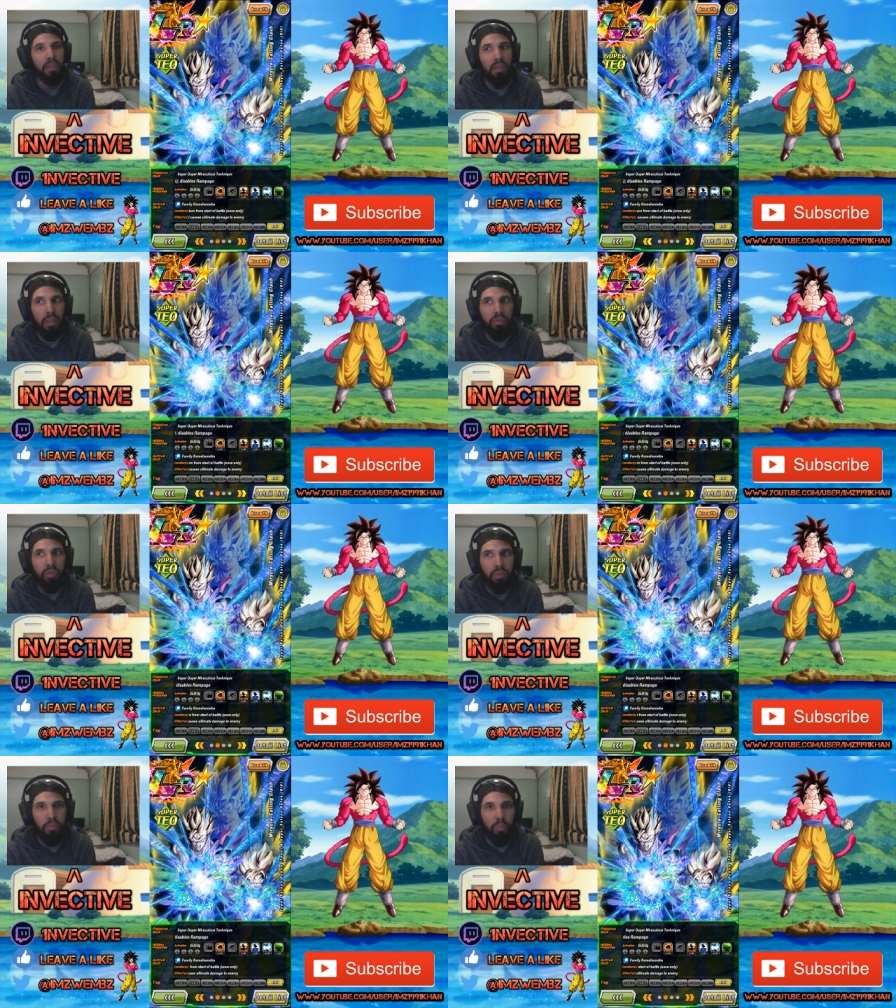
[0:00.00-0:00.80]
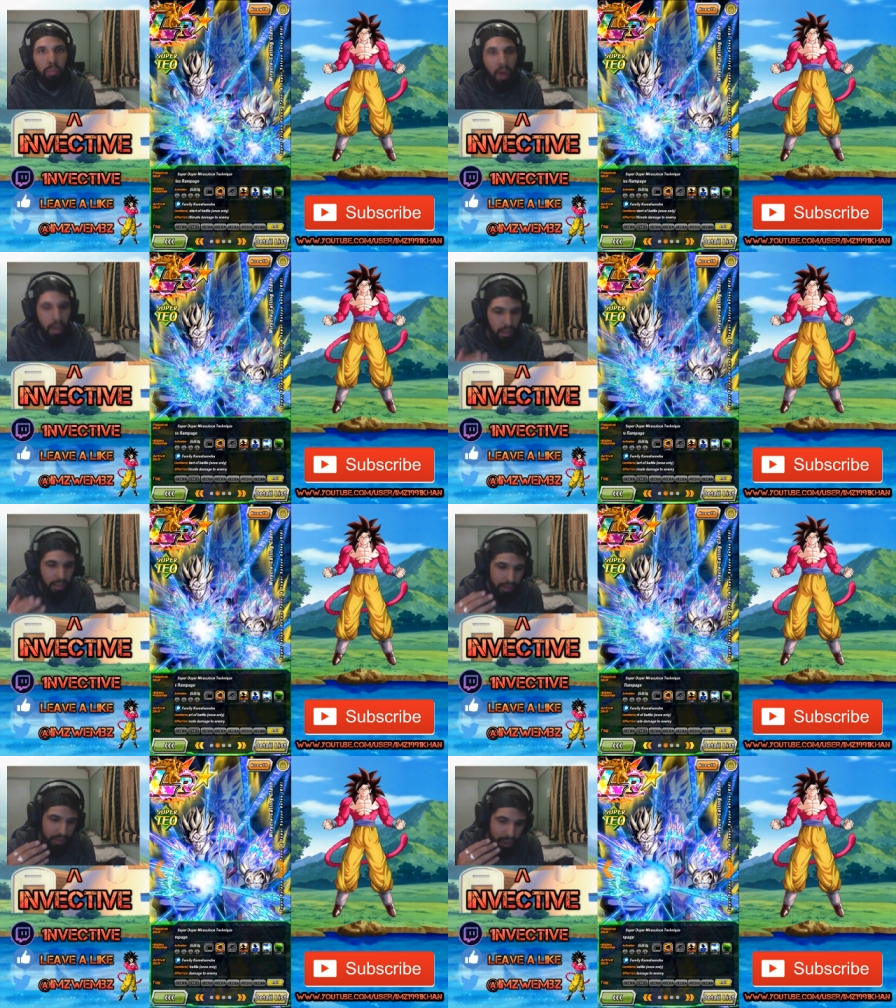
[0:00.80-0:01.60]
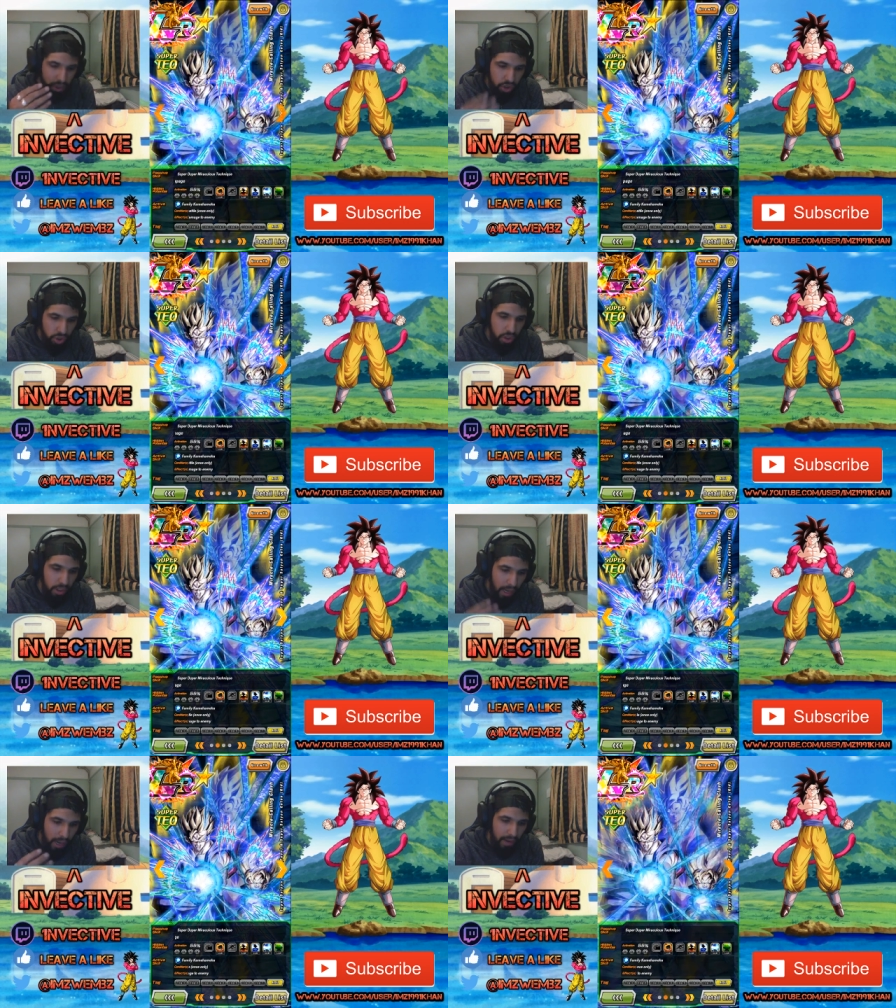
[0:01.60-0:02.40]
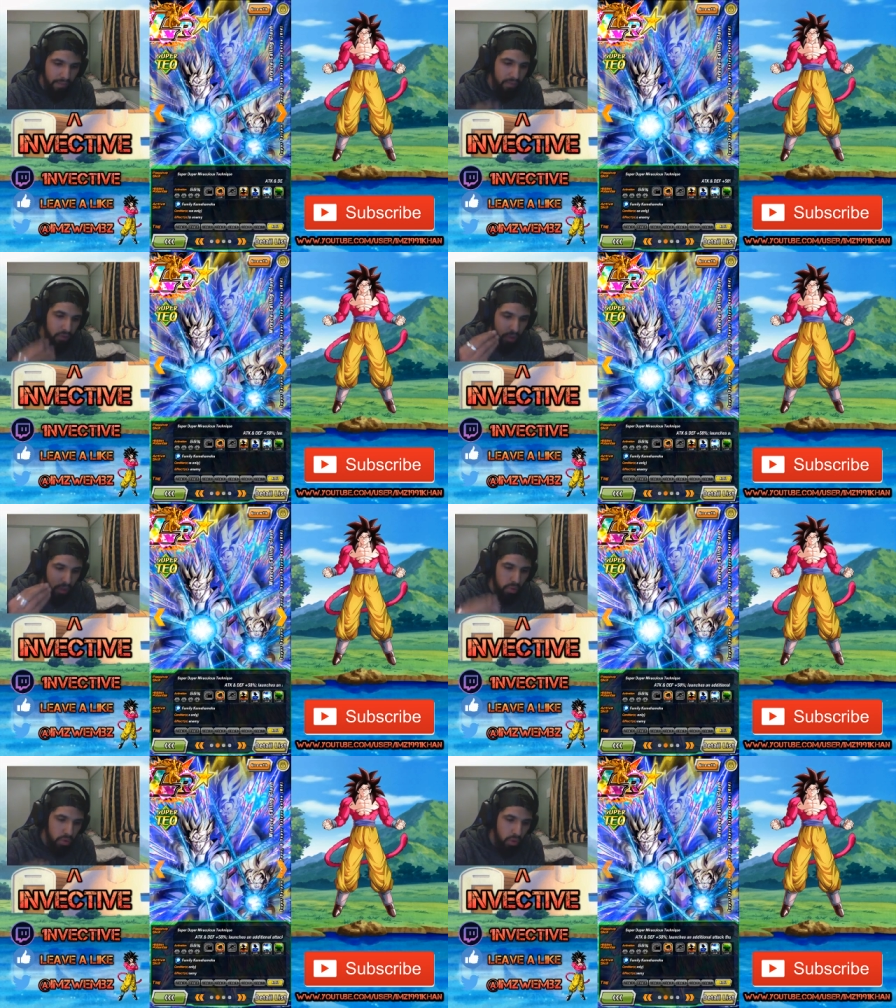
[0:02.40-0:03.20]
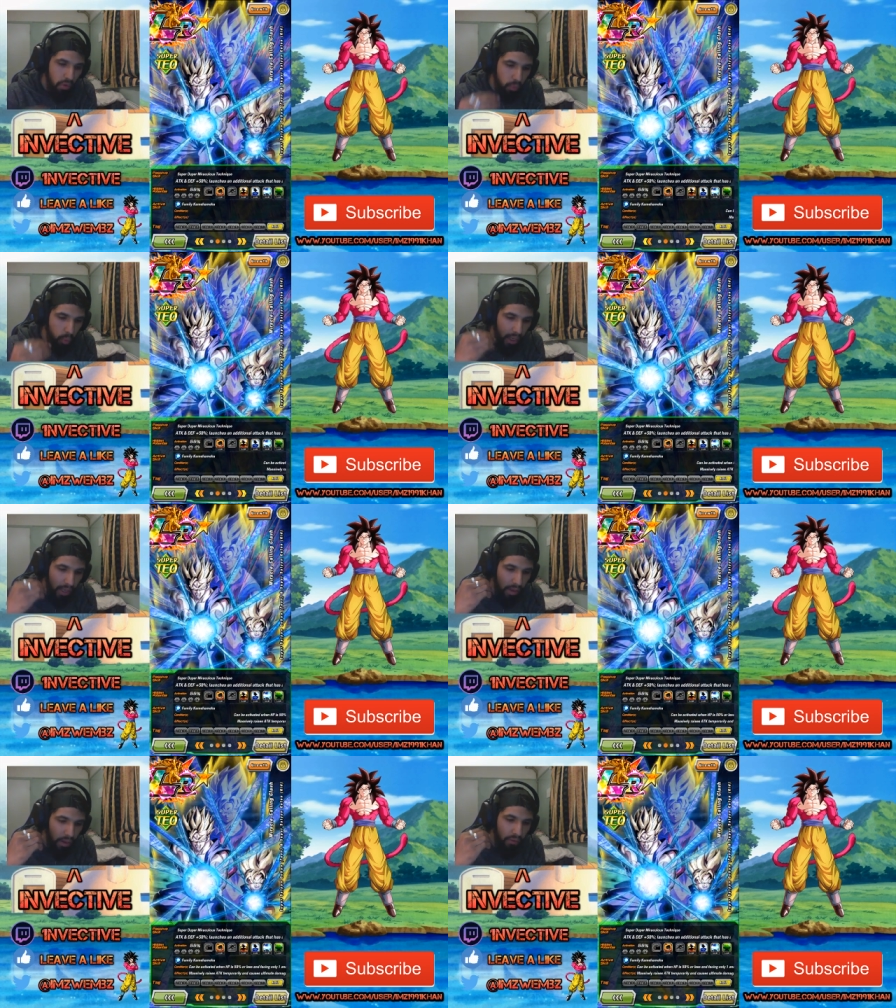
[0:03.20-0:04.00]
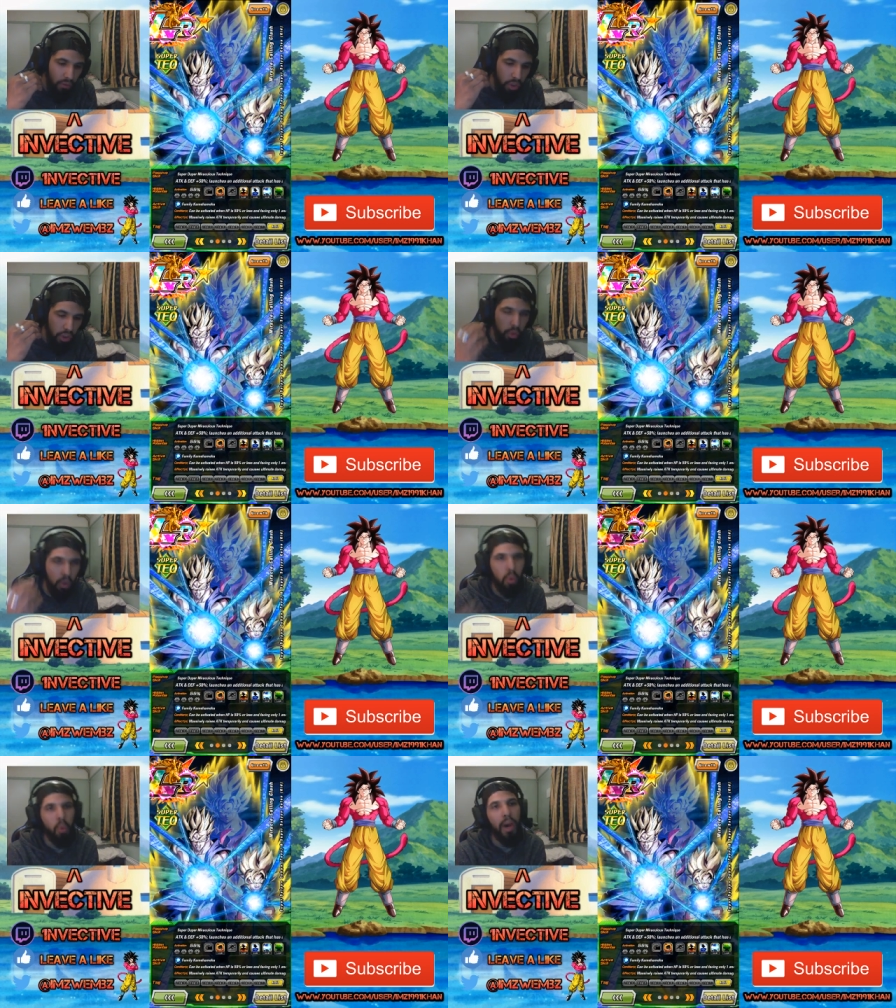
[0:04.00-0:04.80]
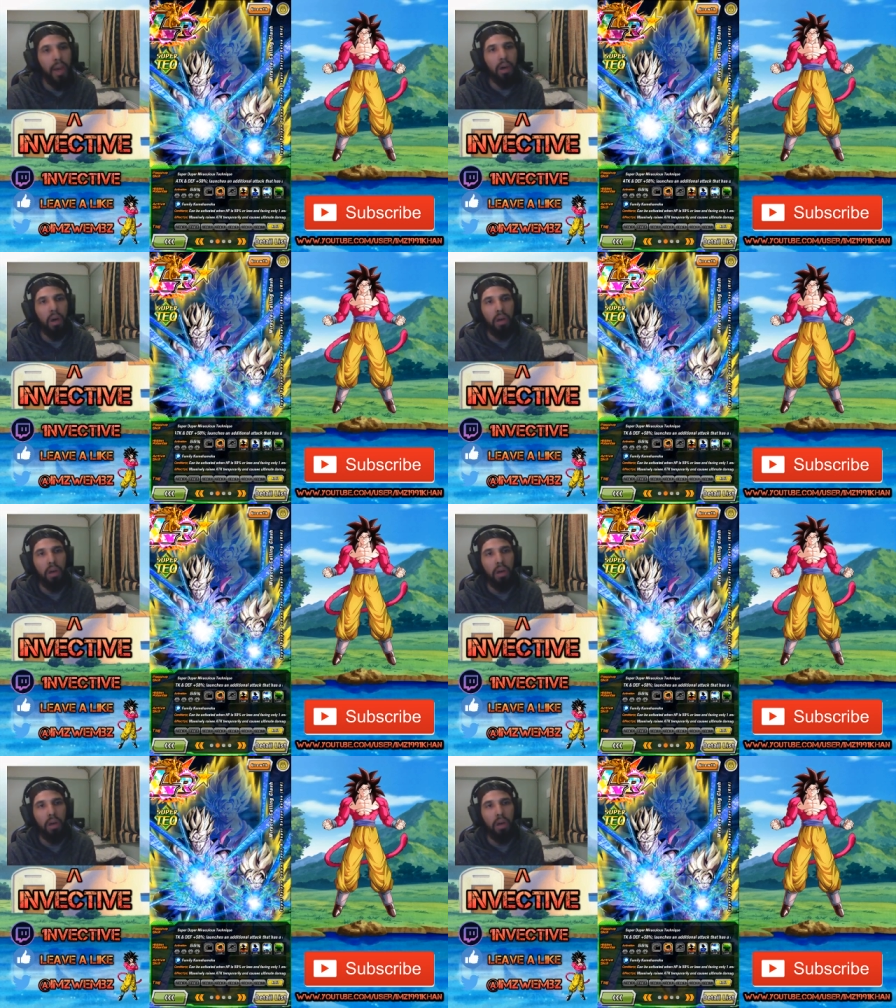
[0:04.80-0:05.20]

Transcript: That's truthful, but they should have some sort of way for you to acquire,